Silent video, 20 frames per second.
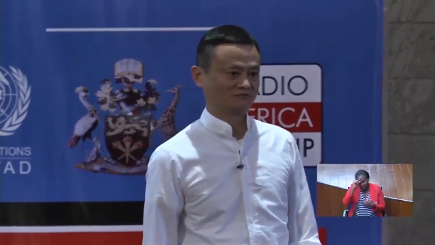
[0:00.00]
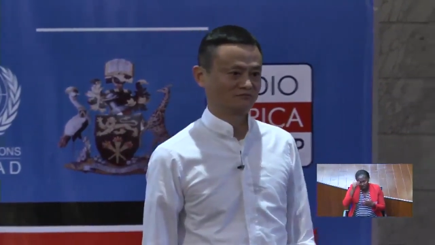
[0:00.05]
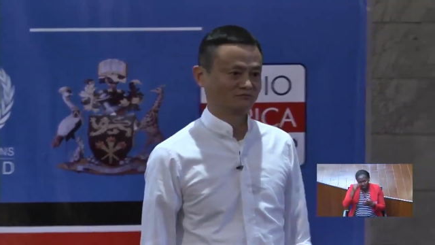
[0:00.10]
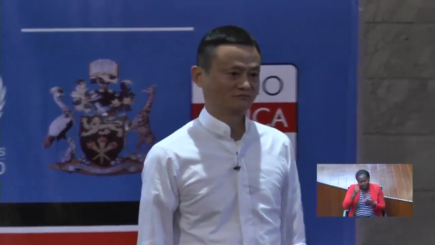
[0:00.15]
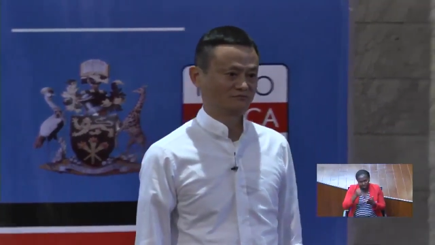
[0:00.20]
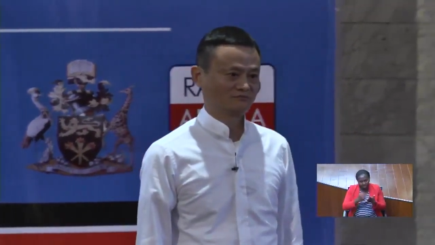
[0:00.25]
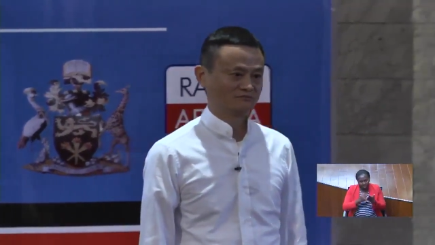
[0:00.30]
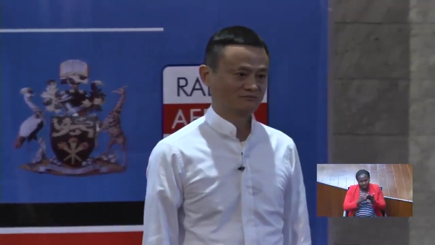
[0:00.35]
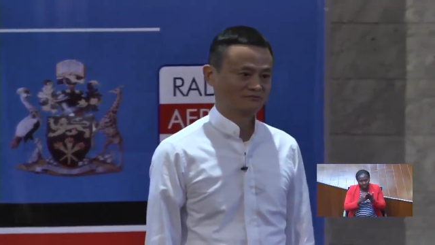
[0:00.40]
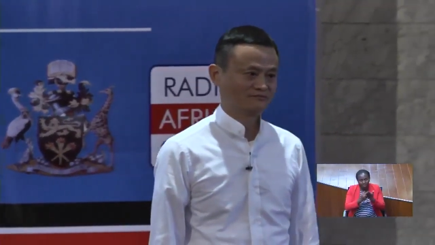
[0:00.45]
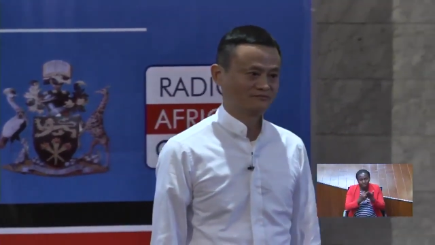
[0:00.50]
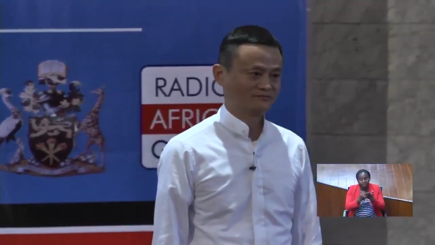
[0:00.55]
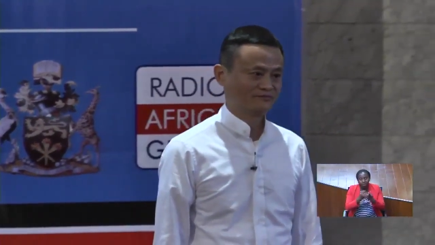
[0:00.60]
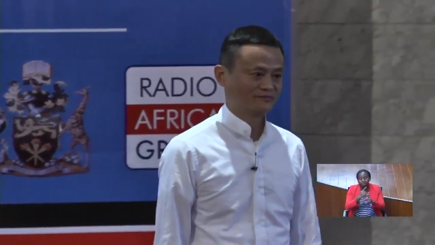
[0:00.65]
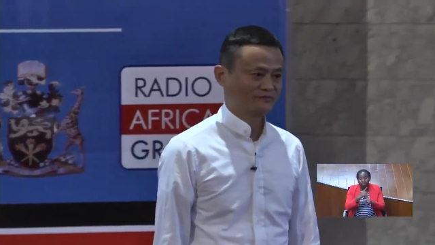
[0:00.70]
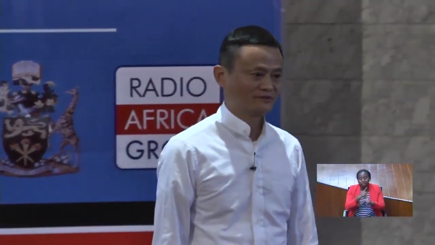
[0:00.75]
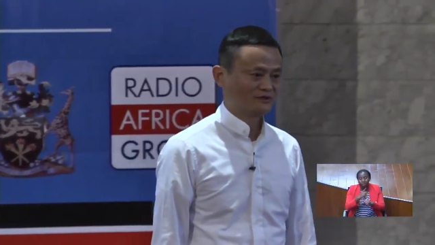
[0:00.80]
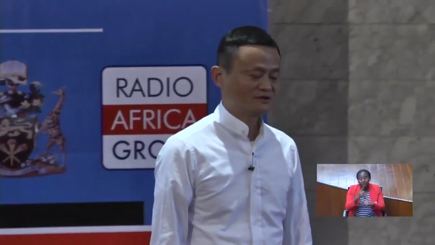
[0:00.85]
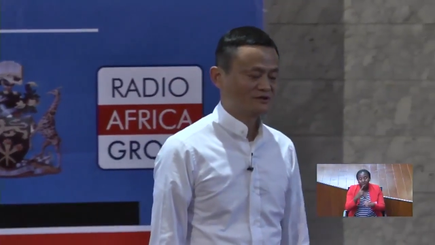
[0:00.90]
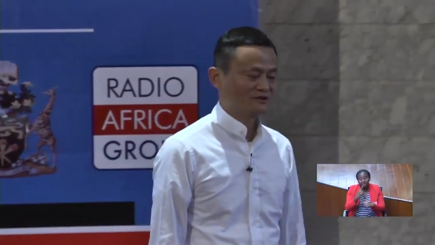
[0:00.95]

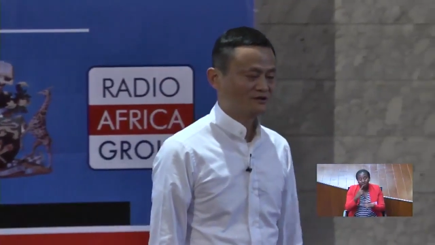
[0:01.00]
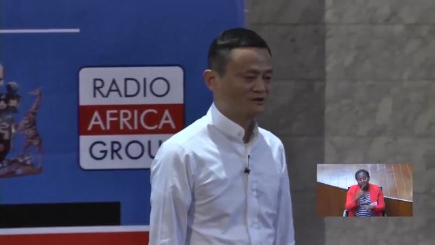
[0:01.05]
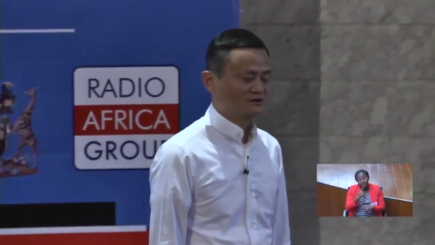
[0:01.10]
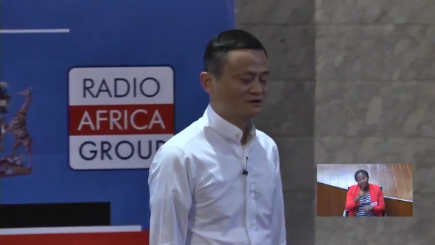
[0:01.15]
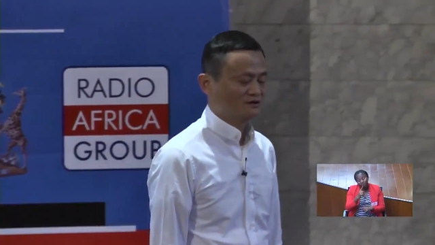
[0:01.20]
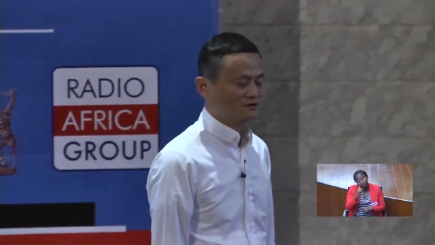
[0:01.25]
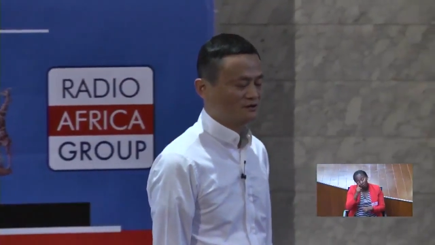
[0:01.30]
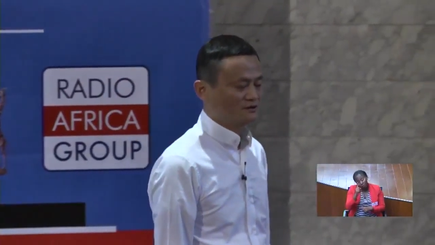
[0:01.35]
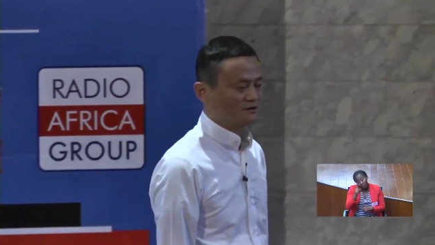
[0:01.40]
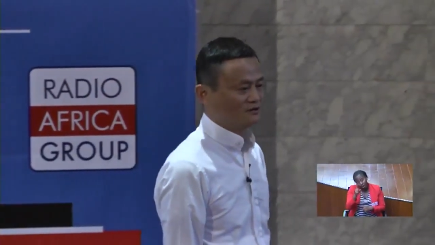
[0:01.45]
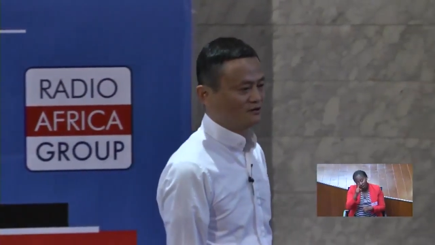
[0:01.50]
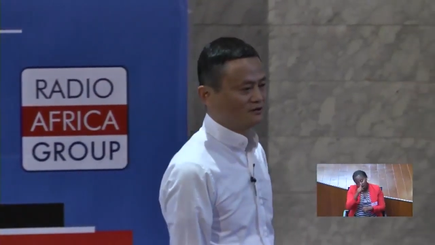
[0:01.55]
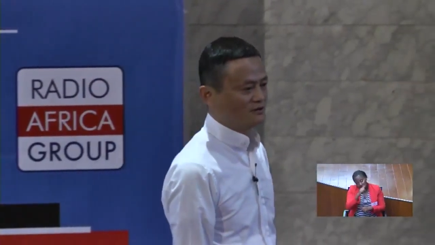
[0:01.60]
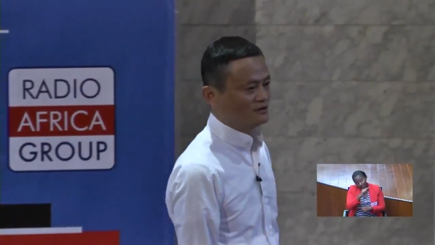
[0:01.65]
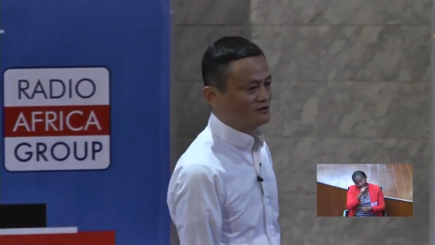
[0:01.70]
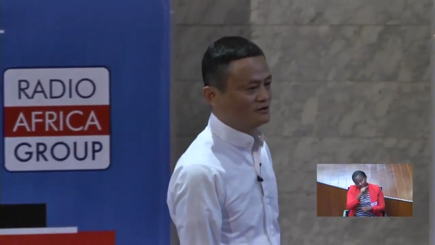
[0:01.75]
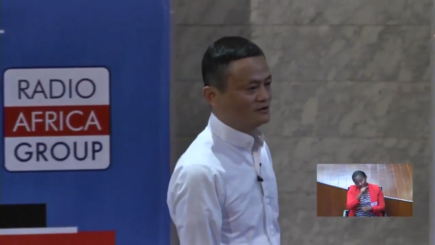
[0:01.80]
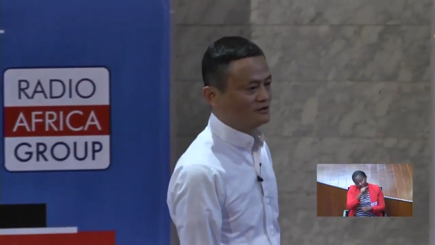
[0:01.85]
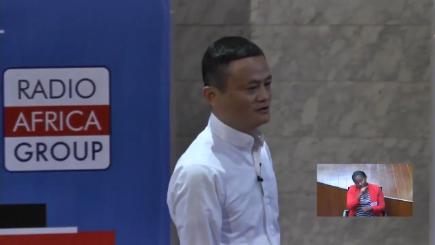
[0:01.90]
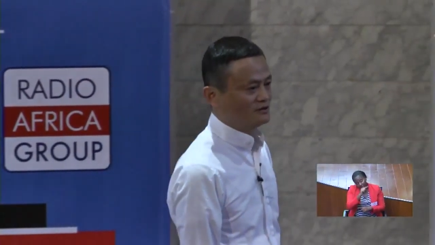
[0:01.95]
No one is speaking in this clip.